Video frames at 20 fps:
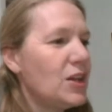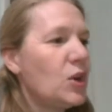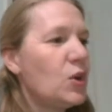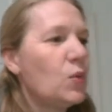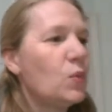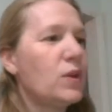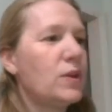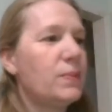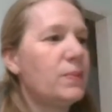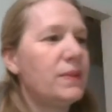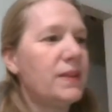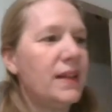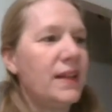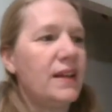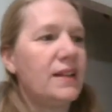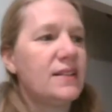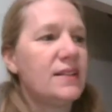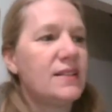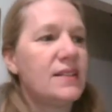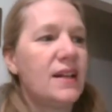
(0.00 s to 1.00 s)
We play
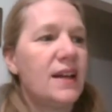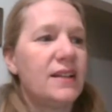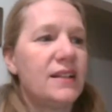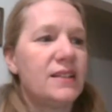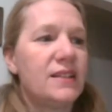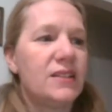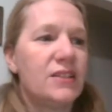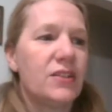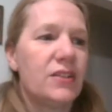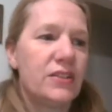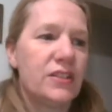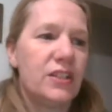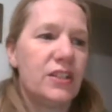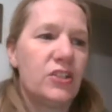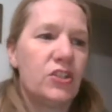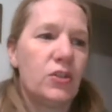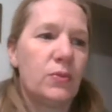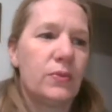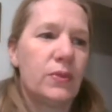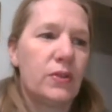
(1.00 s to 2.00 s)
outside until our
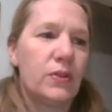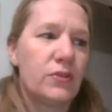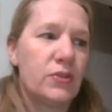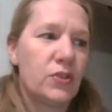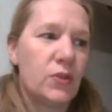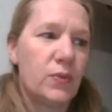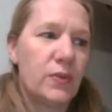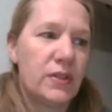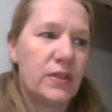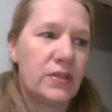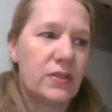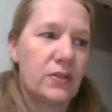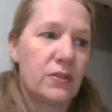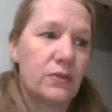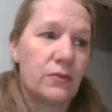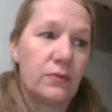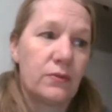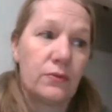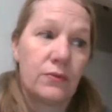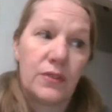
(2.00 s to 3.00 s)
teacher blows her
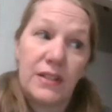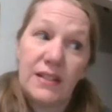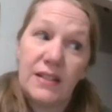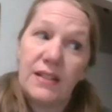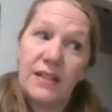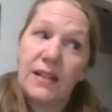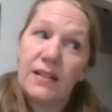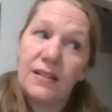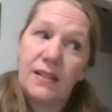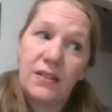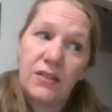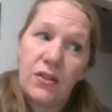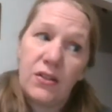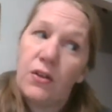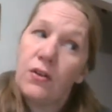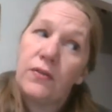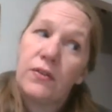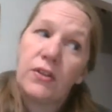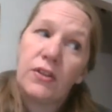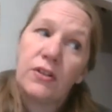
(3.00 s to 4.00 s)
whistle. Recess is
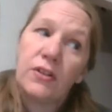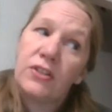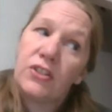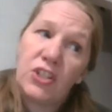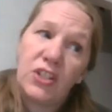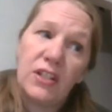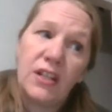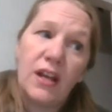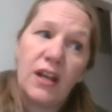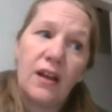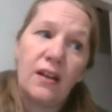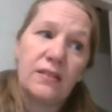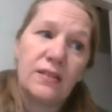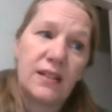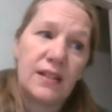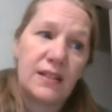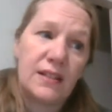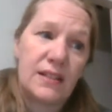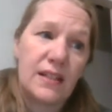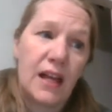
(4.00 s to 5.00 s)
over, she yells.
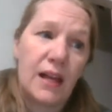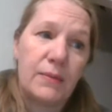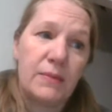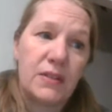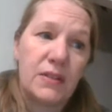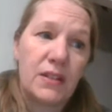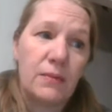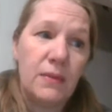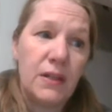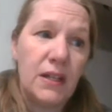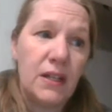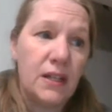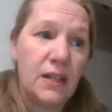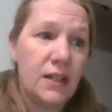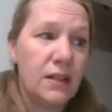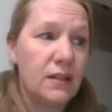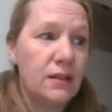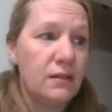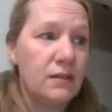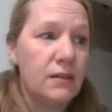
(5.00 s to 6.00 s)
It's time to
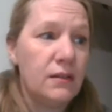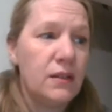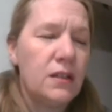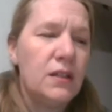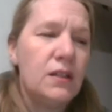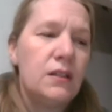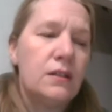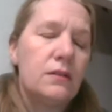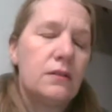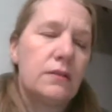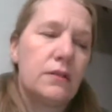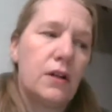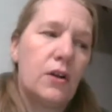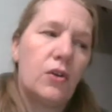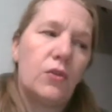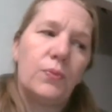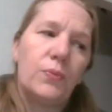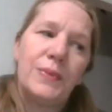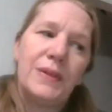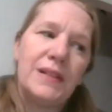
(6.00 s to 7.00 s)
chameleon.
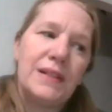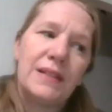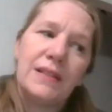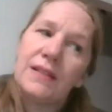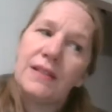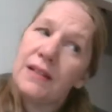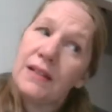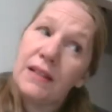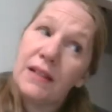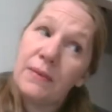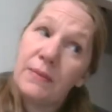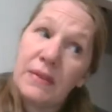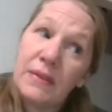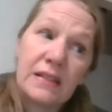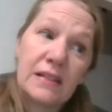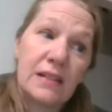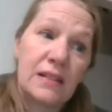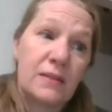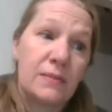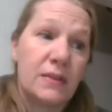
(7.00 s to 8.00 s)
Don't be silly,
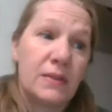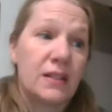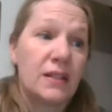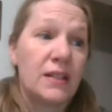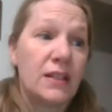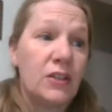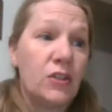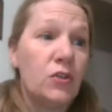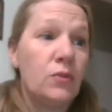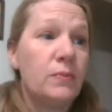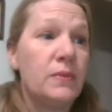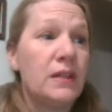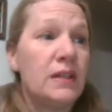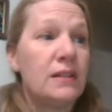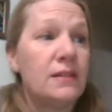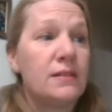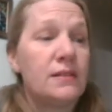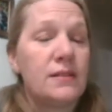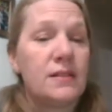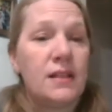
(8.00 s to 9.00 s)
Mrs. Millie. You
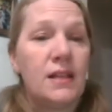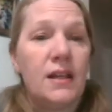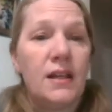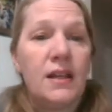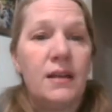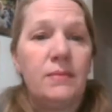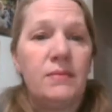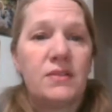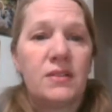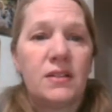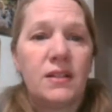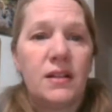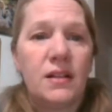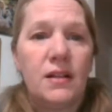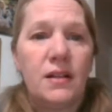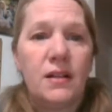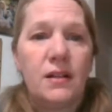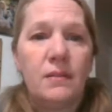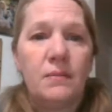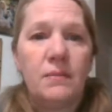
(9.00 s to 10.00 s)
mean it's time to
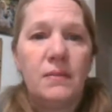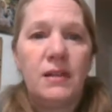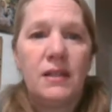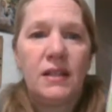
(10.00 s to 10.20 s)
come